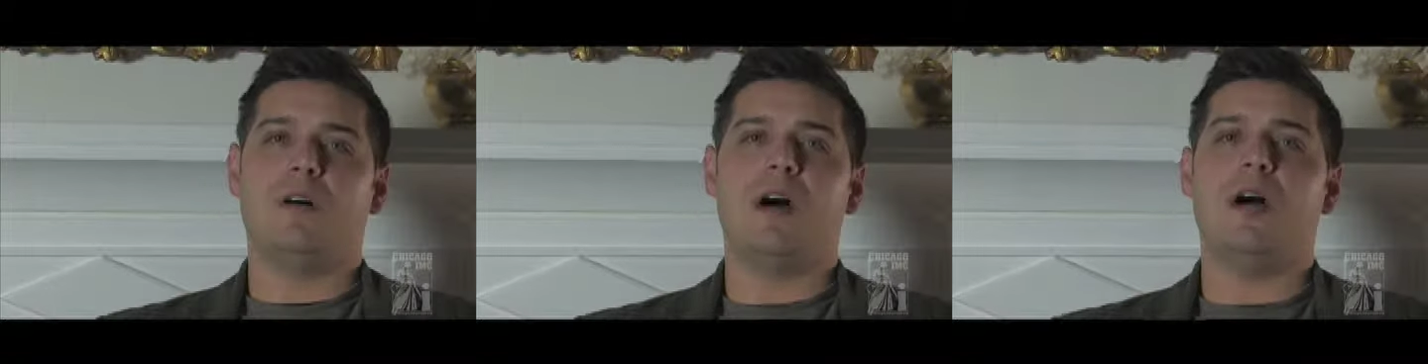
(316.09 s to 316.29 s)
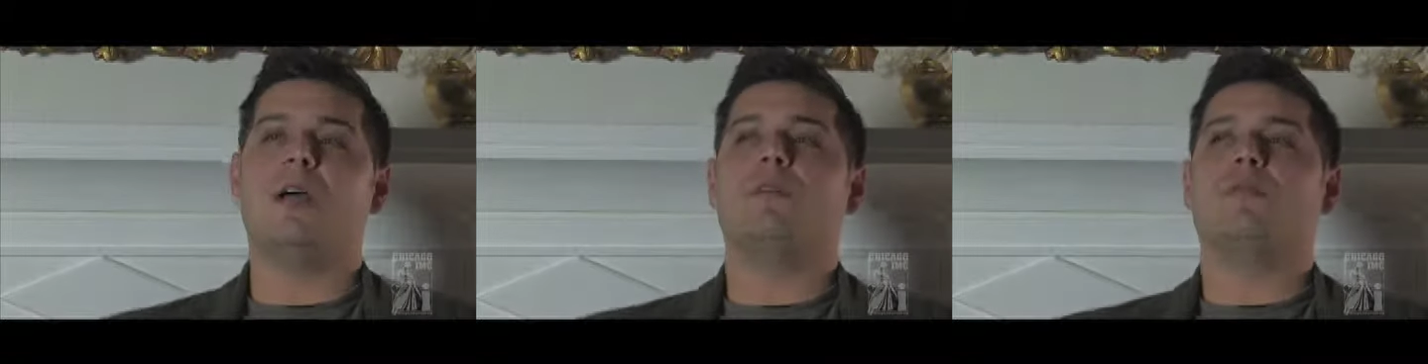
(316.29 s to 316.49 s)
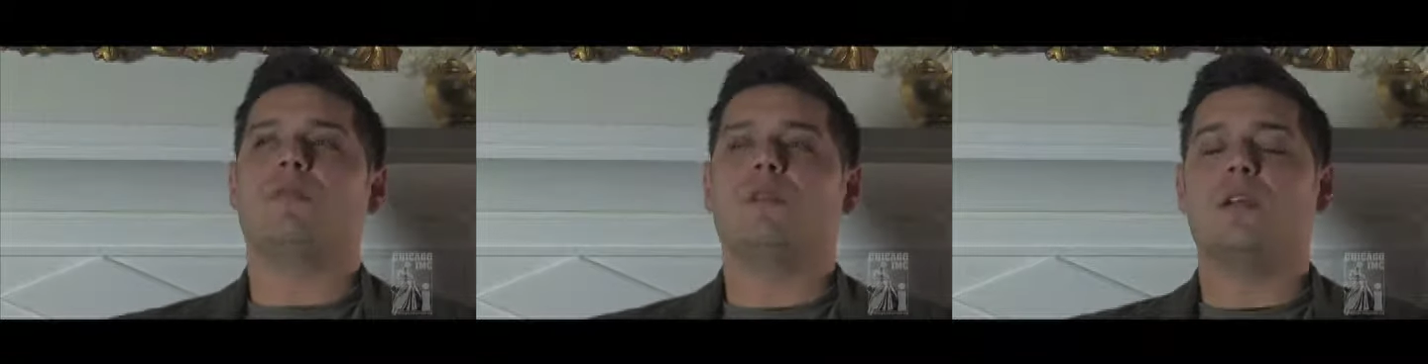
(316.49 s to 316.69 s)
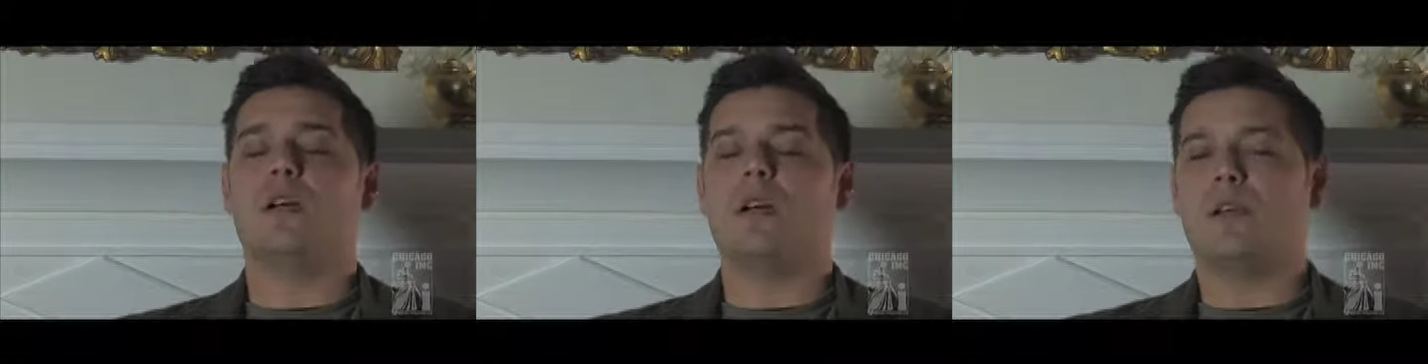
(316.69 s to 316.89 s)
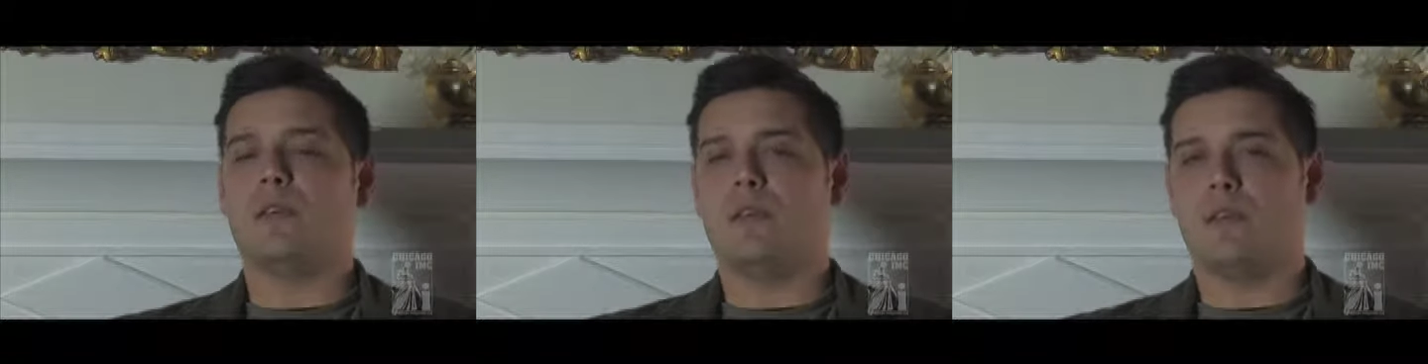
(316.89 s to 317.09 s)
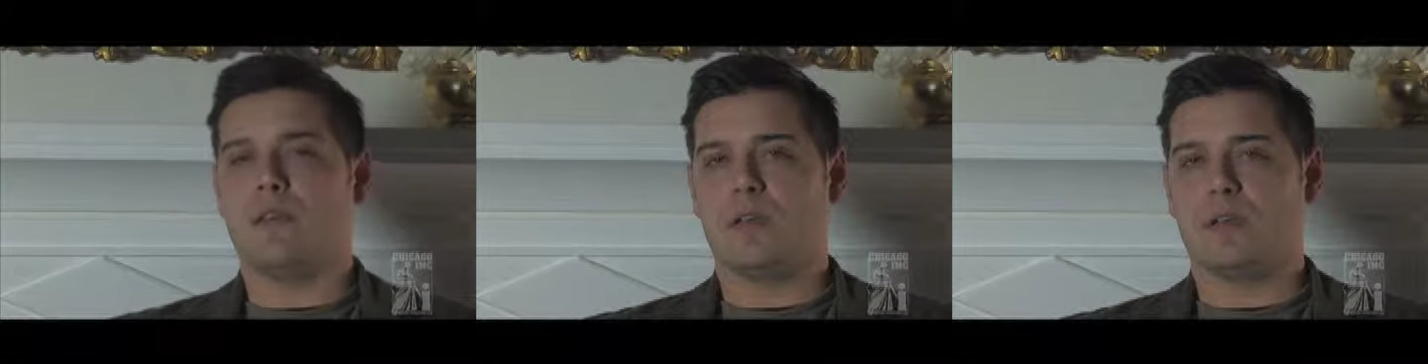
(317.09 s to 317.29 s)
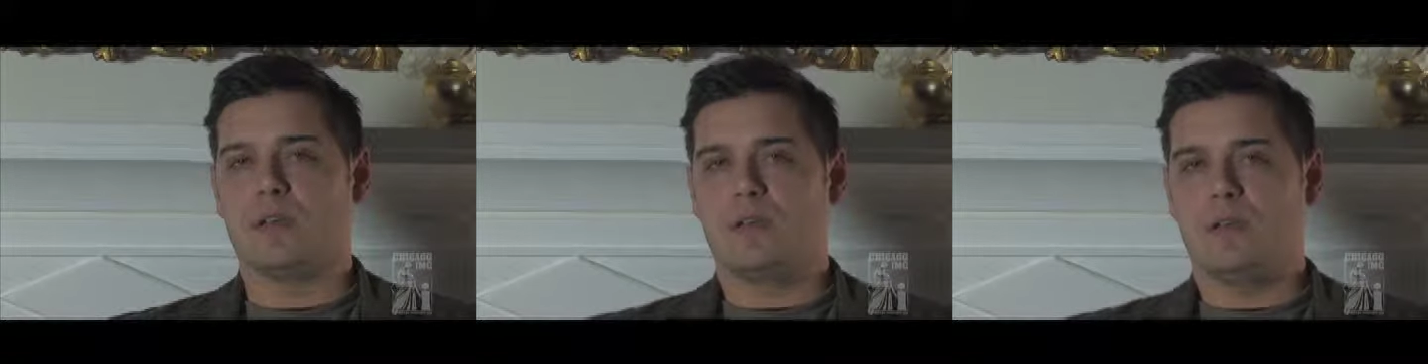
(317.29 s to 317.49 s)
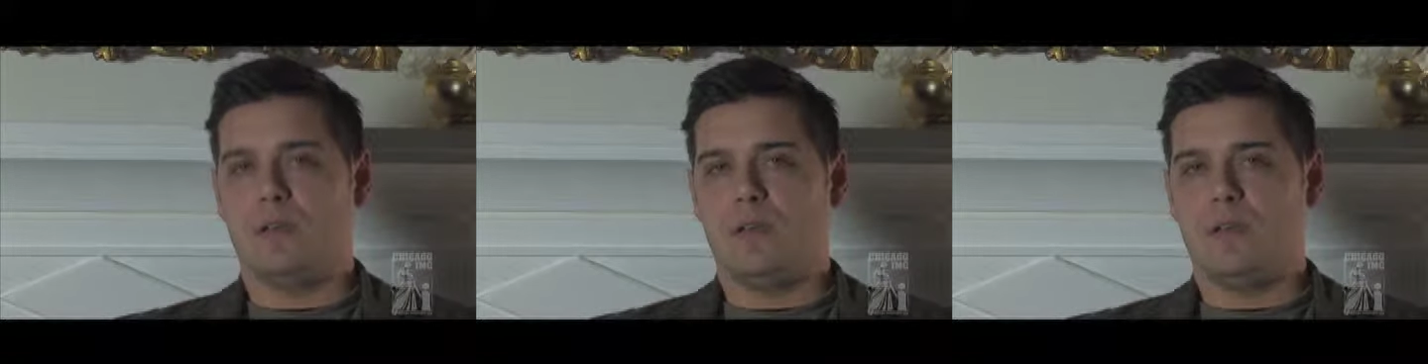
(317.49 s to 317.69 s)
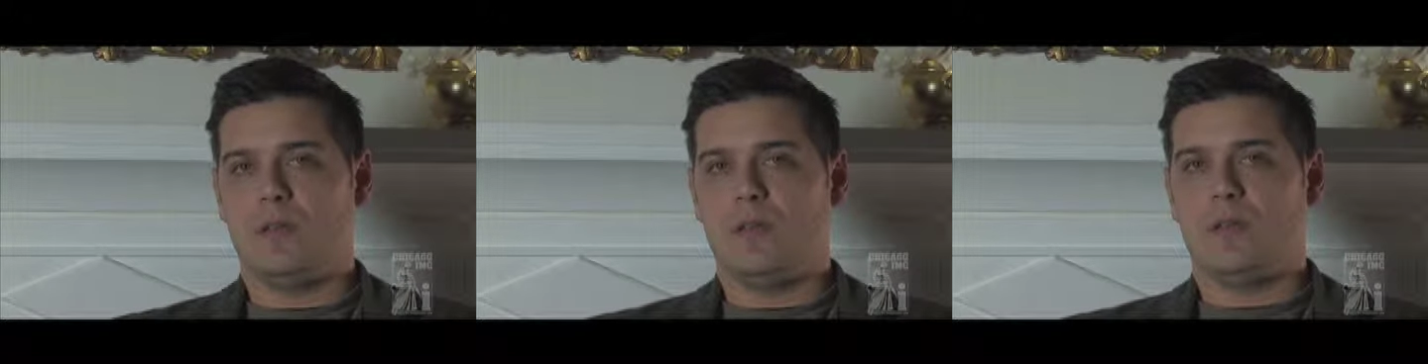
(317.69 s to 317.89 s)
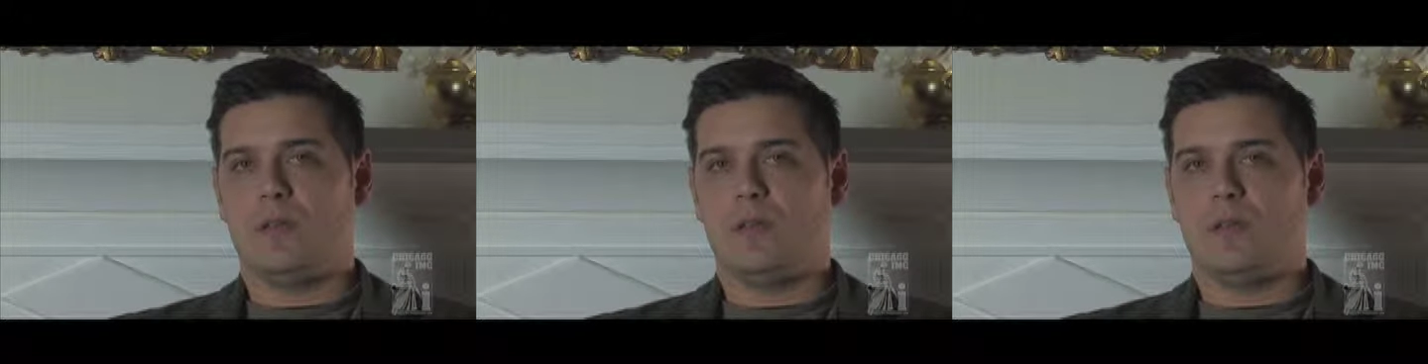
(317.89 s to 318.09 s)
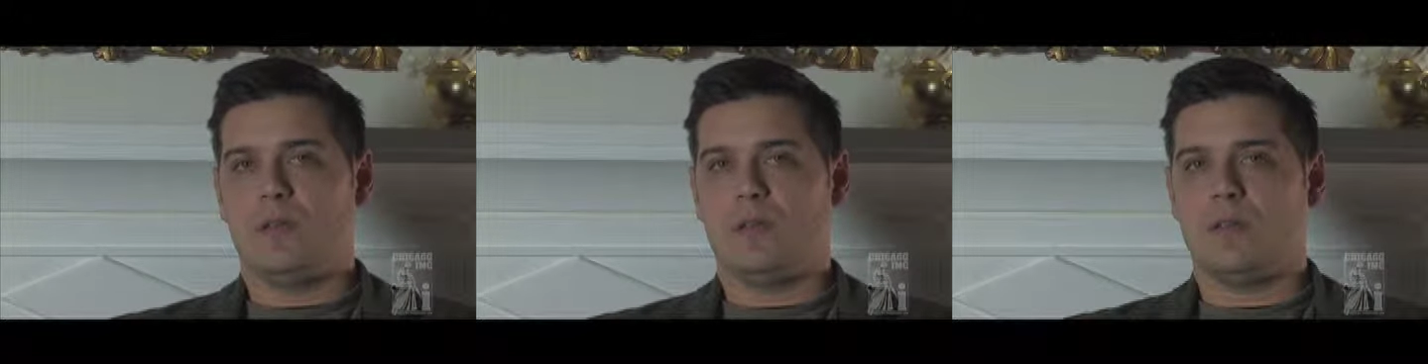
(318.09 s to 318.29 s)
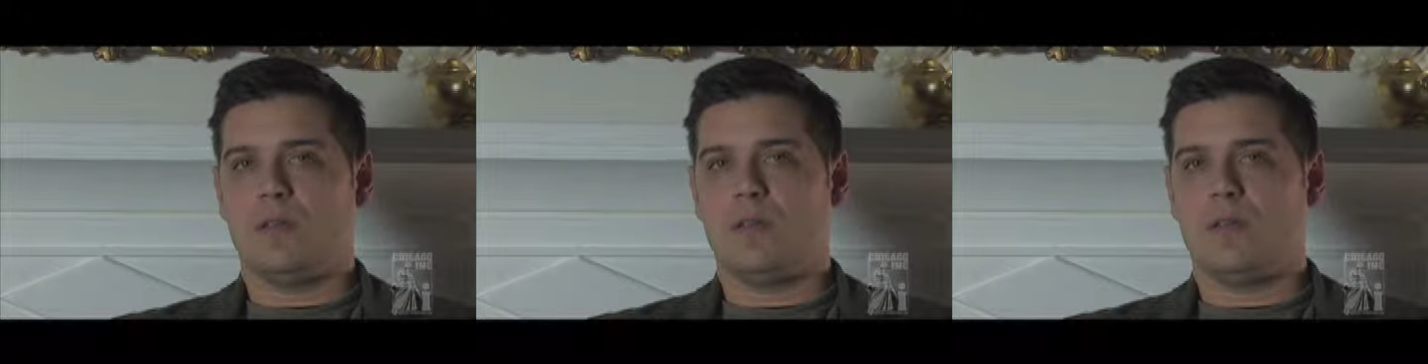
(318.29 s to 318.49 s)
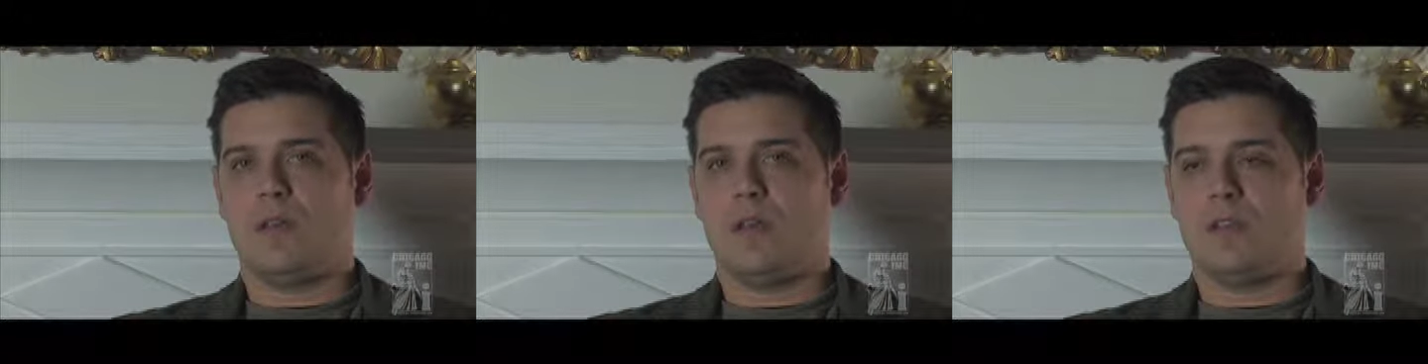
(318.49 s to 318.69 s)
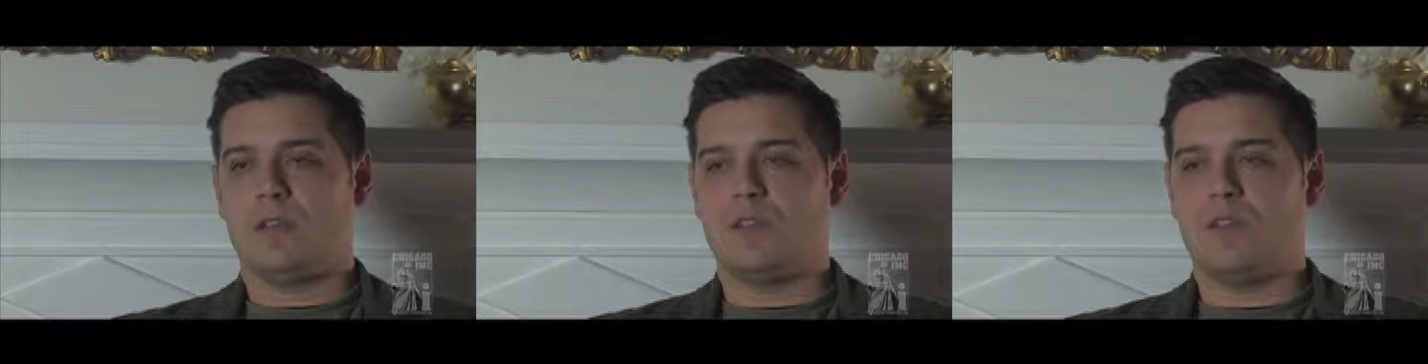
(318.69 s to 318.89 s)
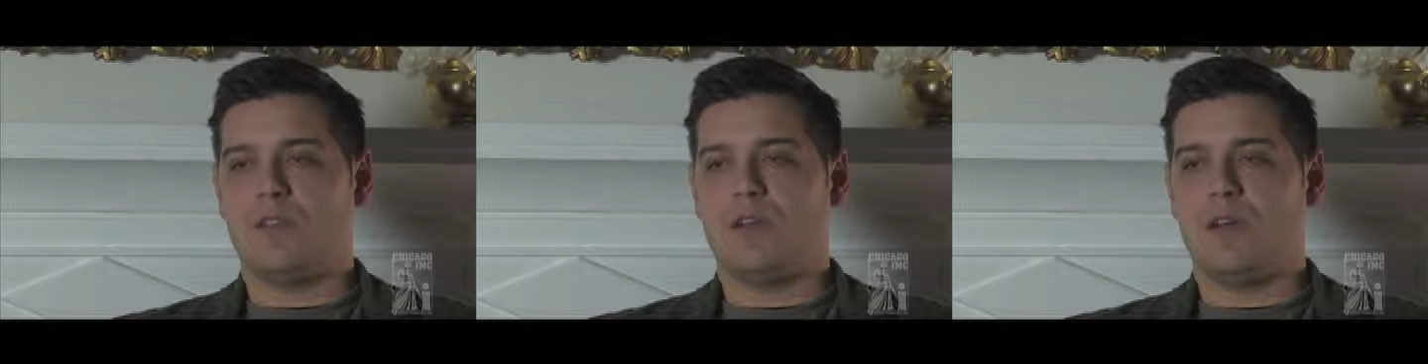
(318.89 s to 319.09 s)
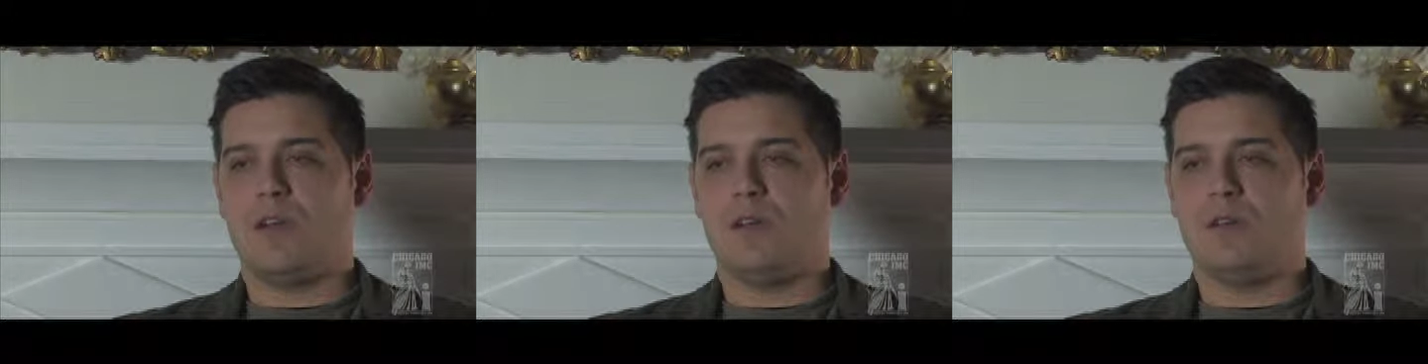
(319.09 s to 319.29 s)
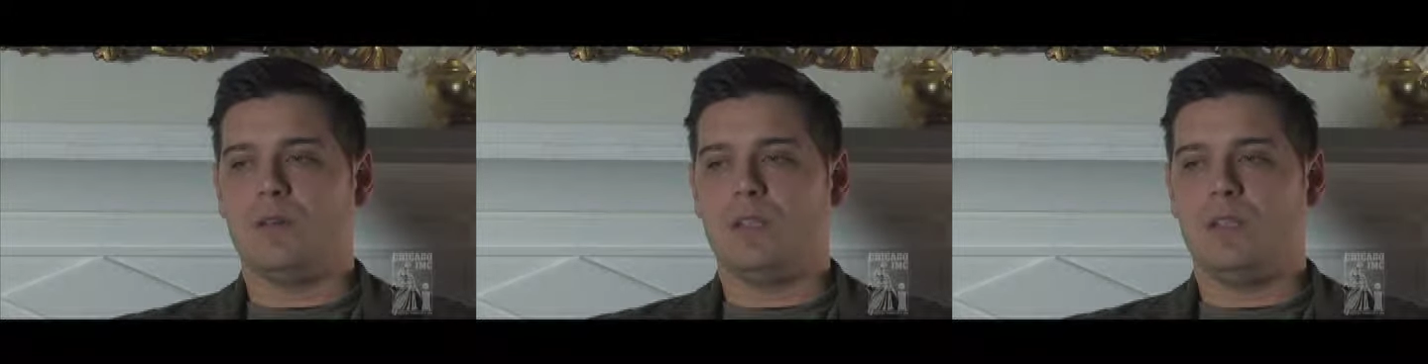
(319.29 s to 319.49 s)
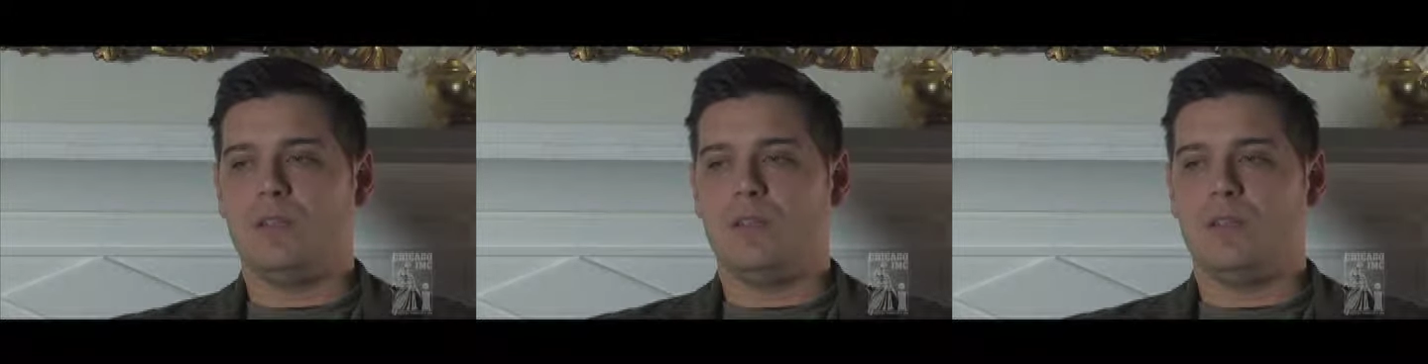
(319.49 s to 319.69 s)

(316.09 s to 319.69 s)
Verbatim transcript: eye for an eye thing. I see how it